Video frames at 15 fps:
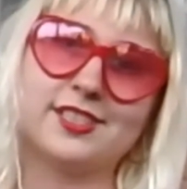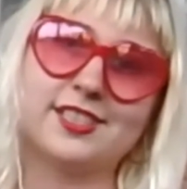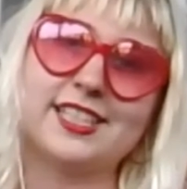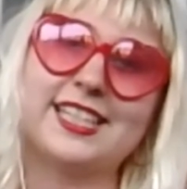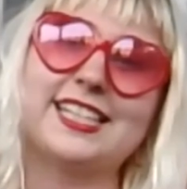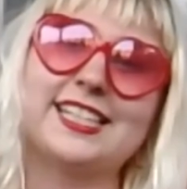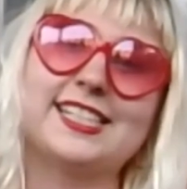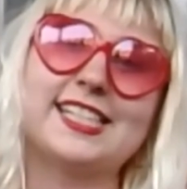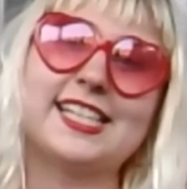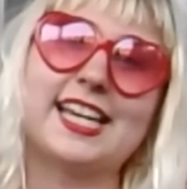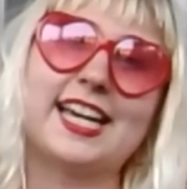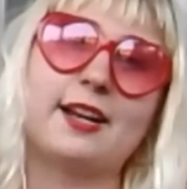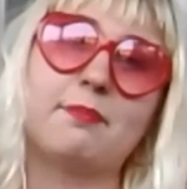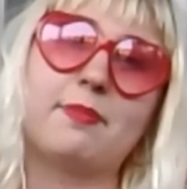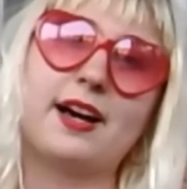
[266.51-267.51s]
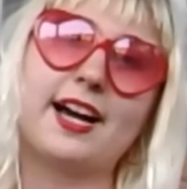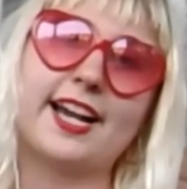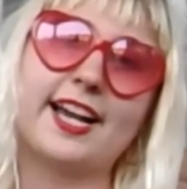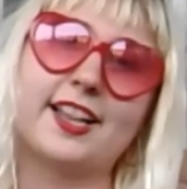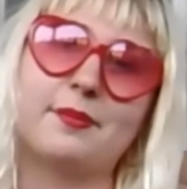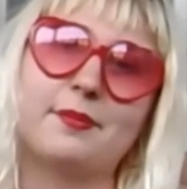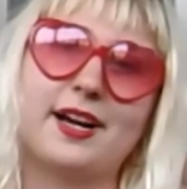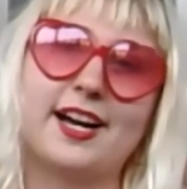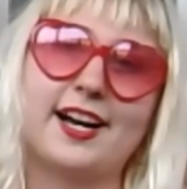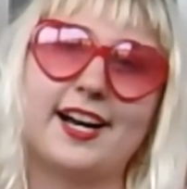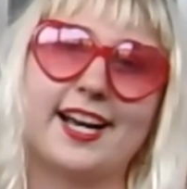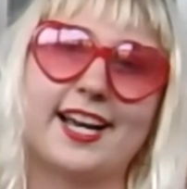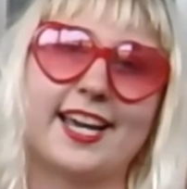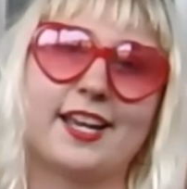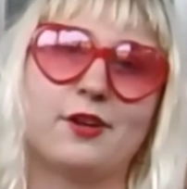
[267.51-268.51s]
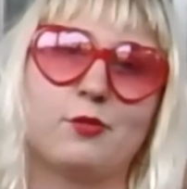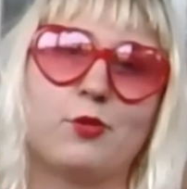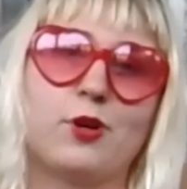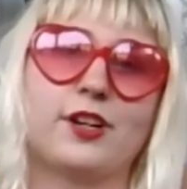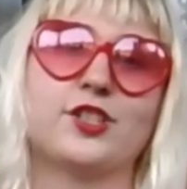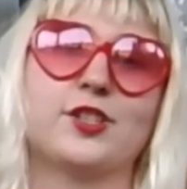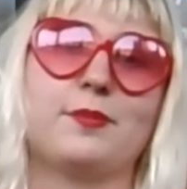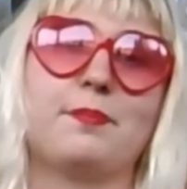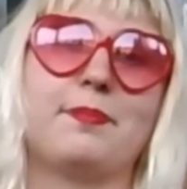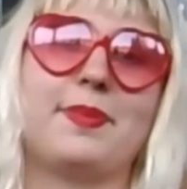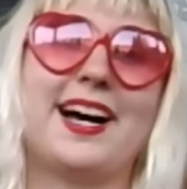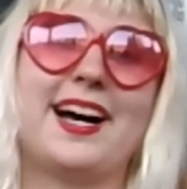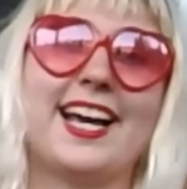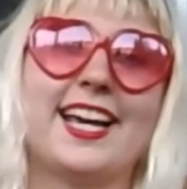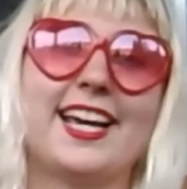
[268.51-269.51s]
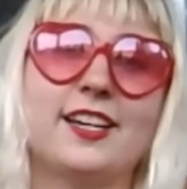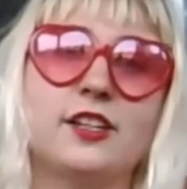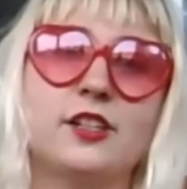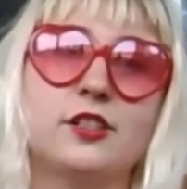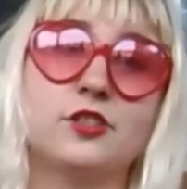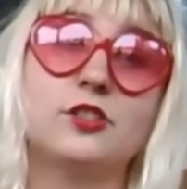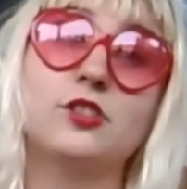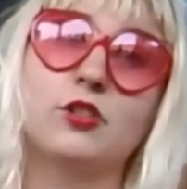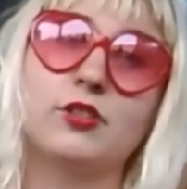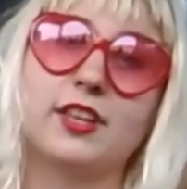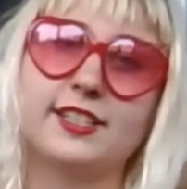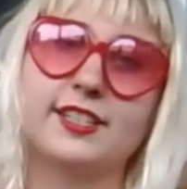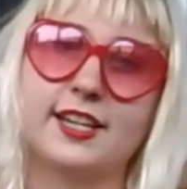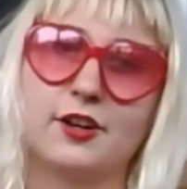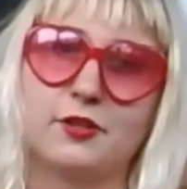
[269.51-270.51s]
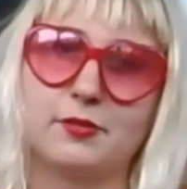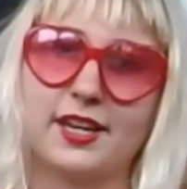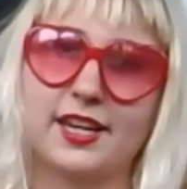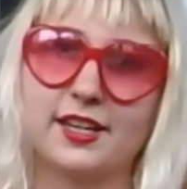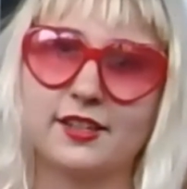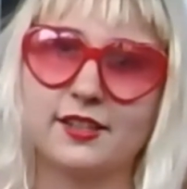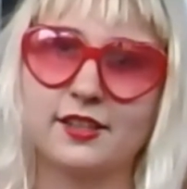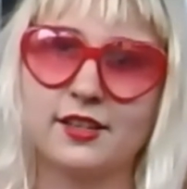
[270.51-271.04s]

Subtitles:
He said, pile 'em high and watch 'em buy, so they tell me.